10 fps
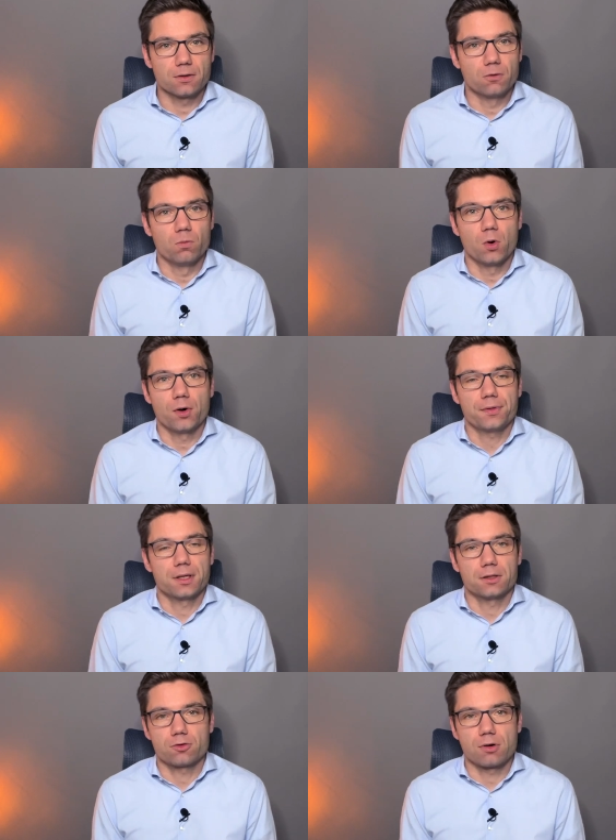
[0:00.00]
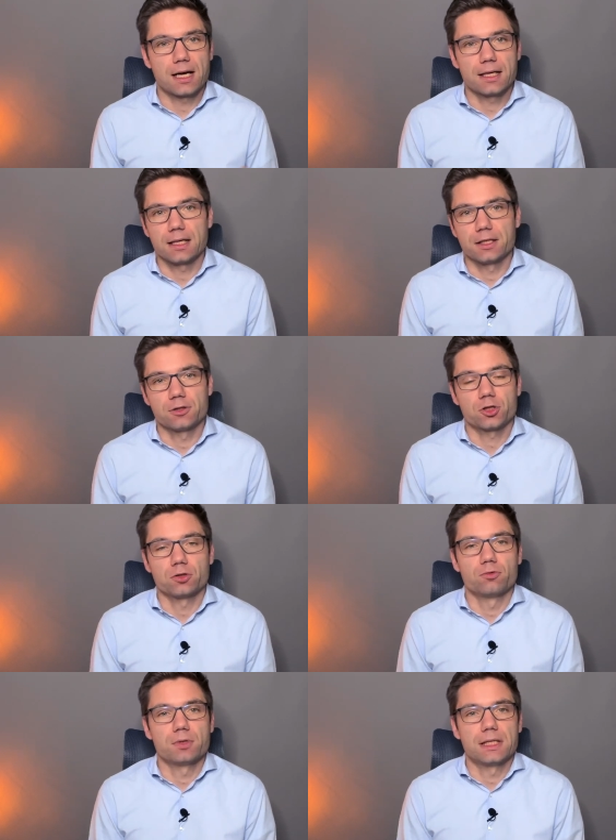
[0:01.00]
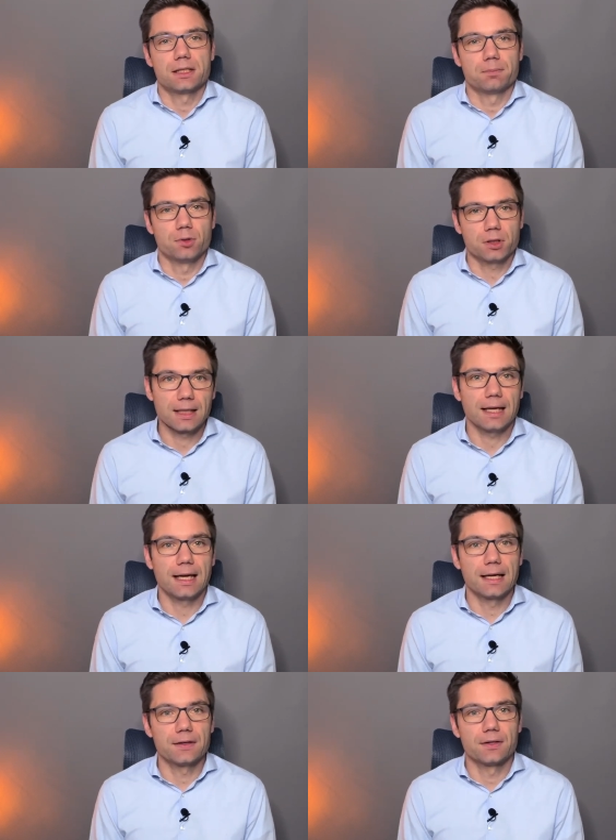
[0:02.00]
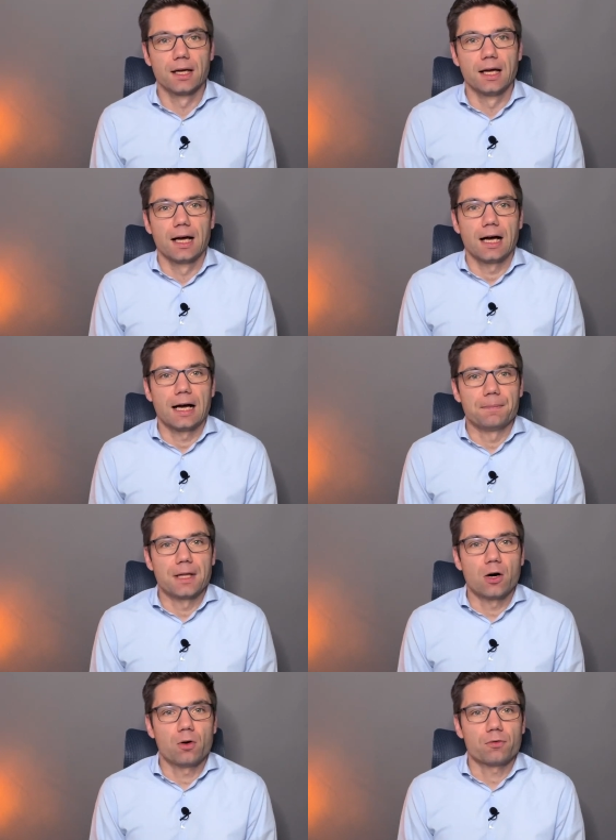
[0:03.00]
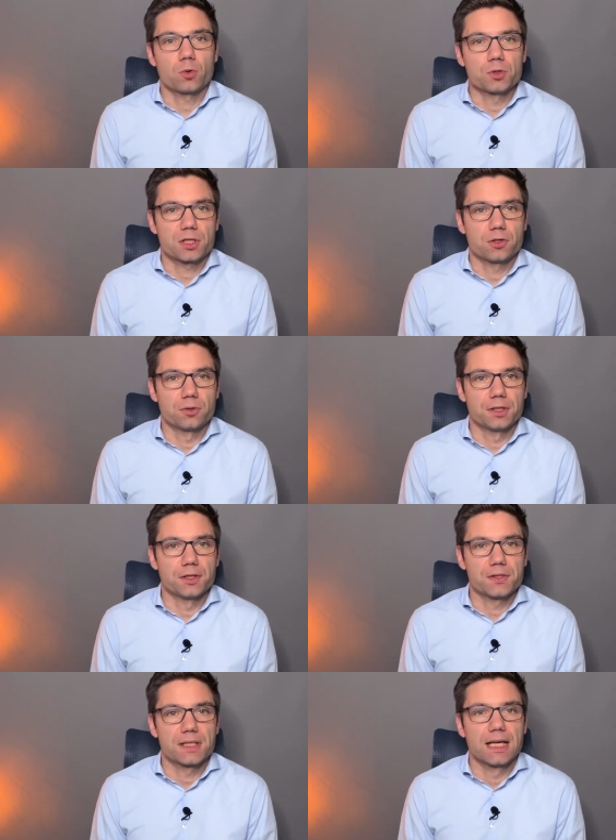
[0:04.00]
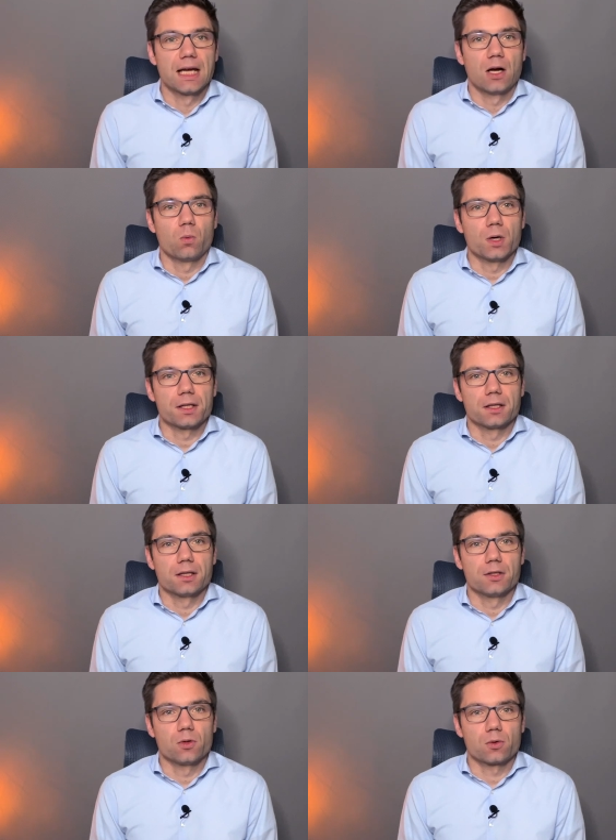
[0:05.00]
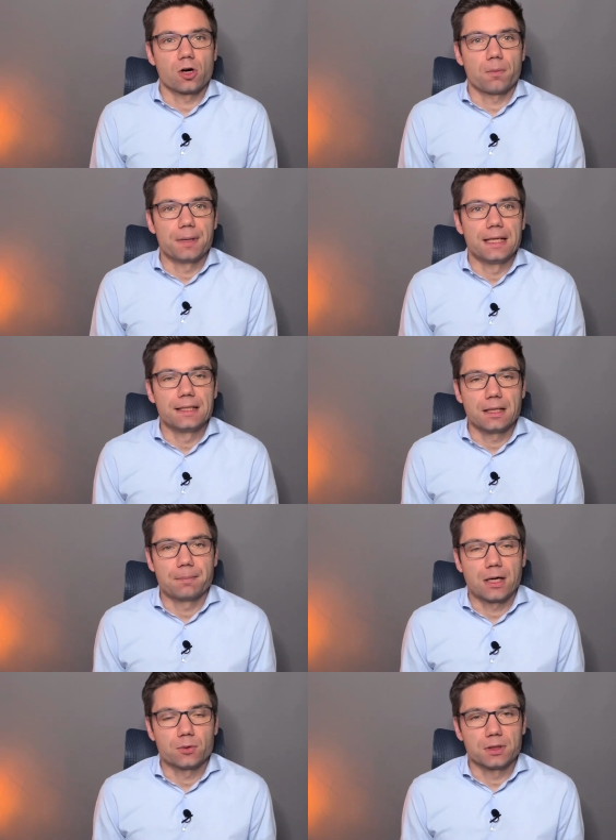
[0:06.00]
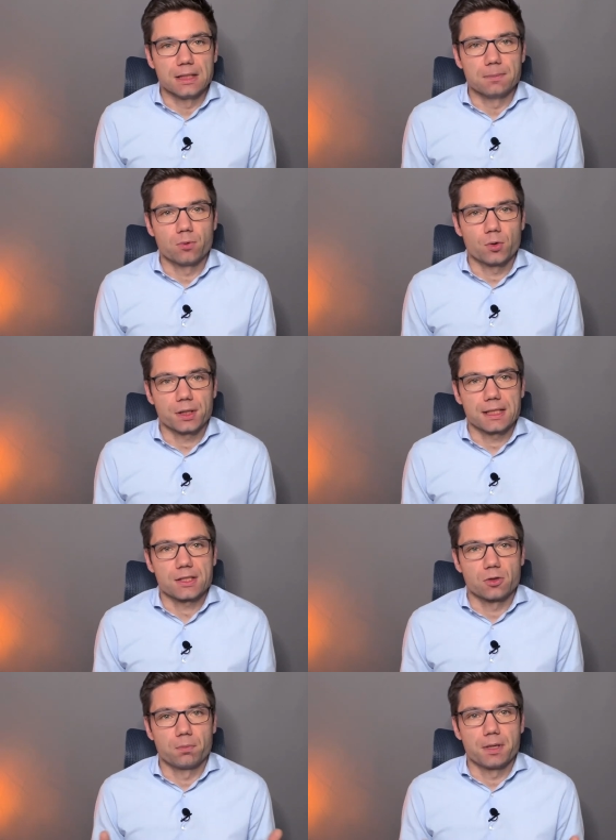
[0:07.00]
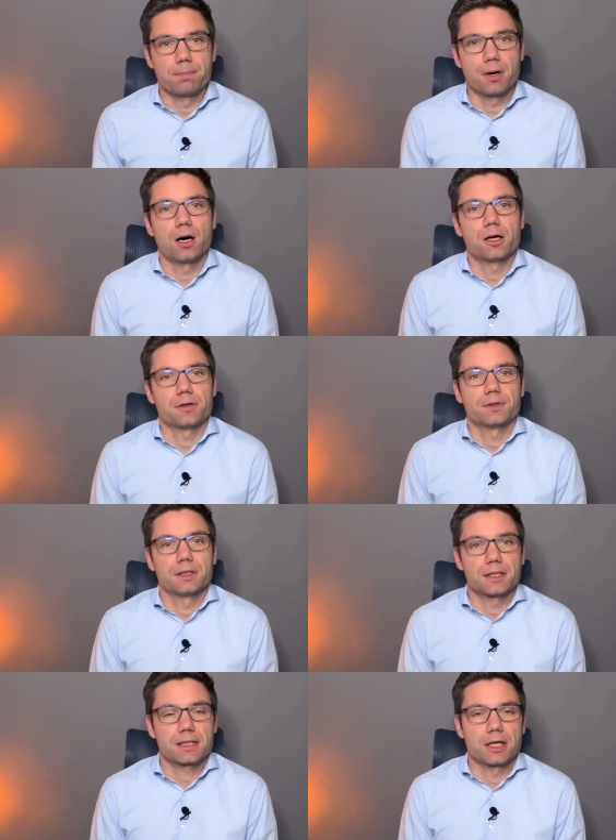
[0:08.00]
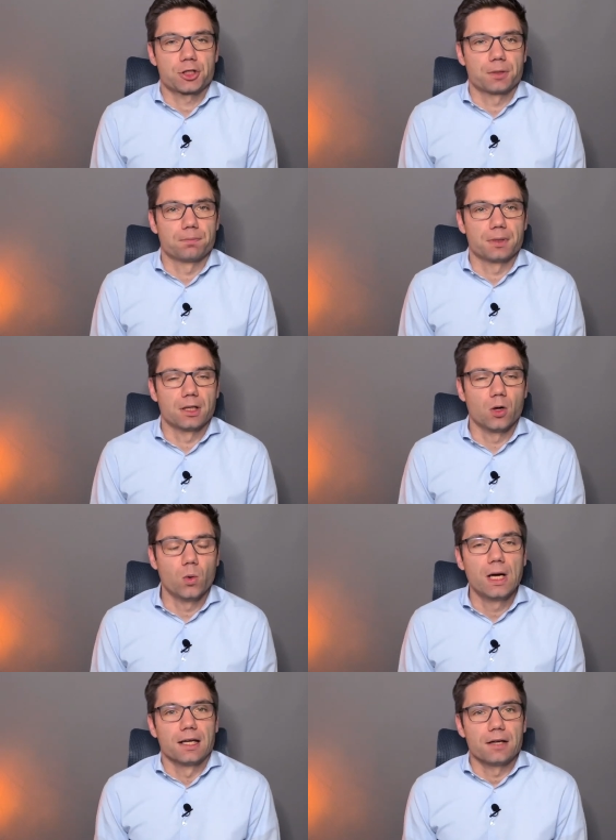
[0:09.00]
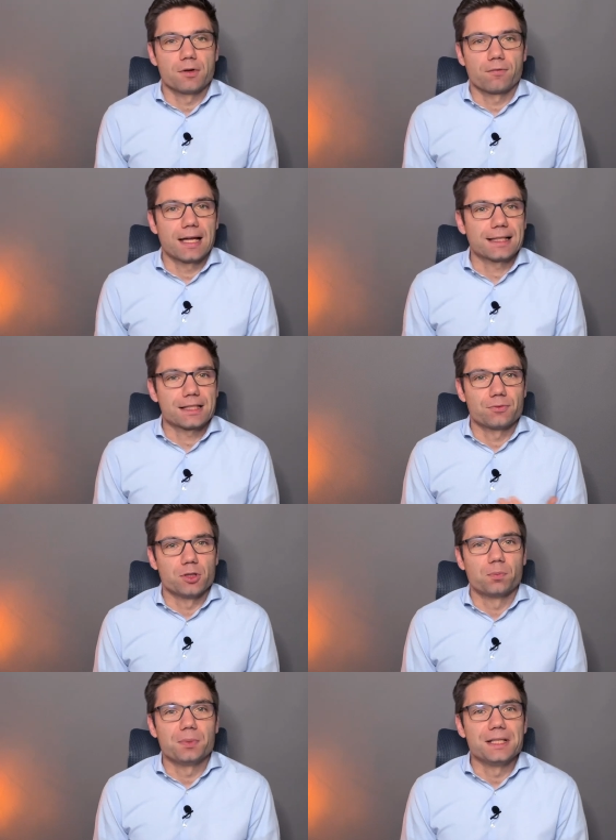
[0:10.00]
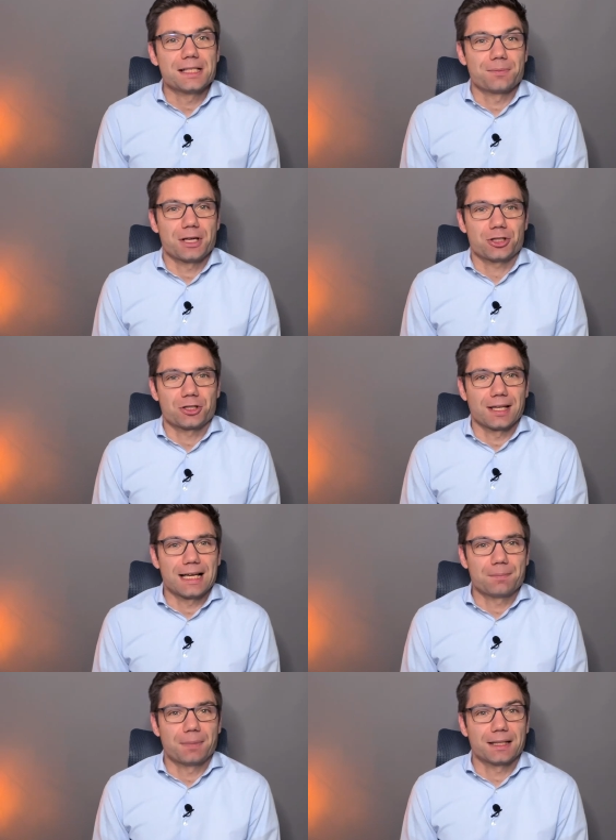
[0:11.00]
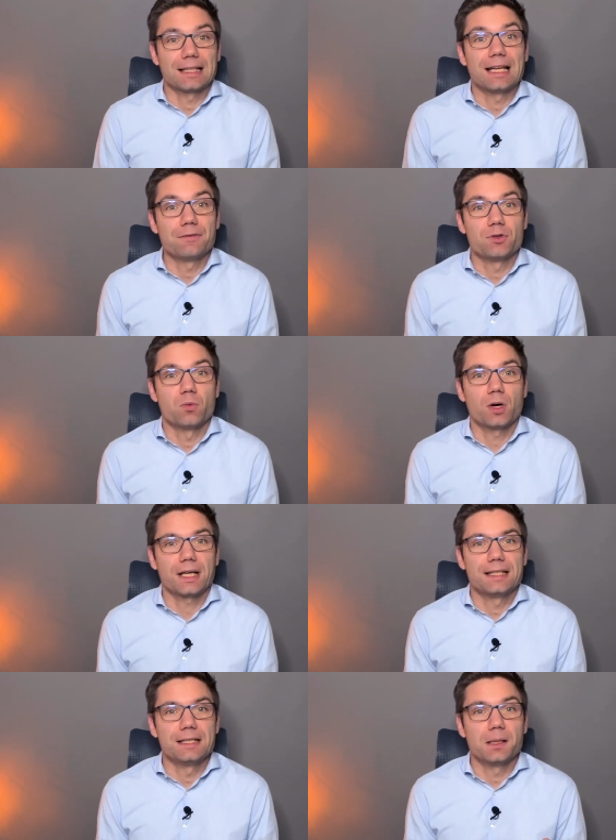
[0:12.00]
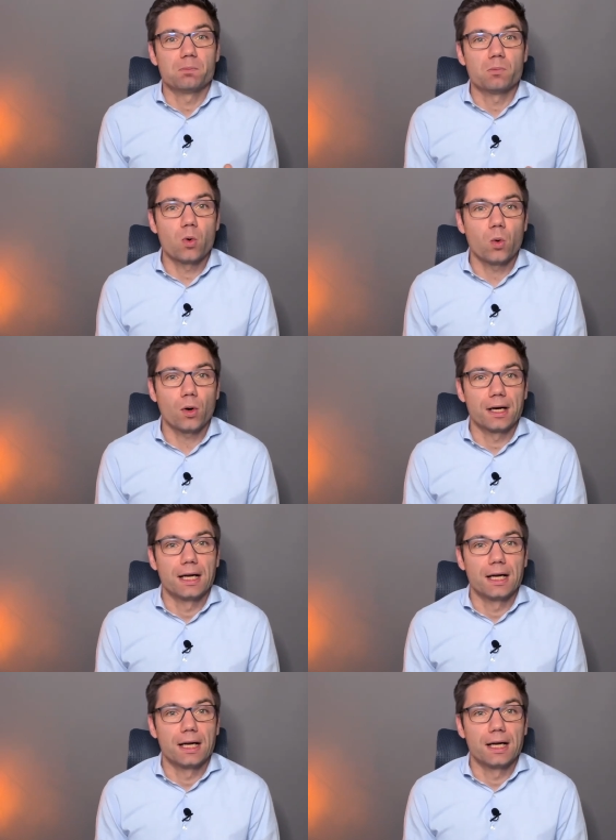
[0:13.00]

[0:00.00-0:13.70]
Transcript: worth a try and you should read the book. And I'm now, of course, curious what your opinion about deep work is, so be part of the discussion below. If you've liked this video, please smash the like button. And if you want to hear more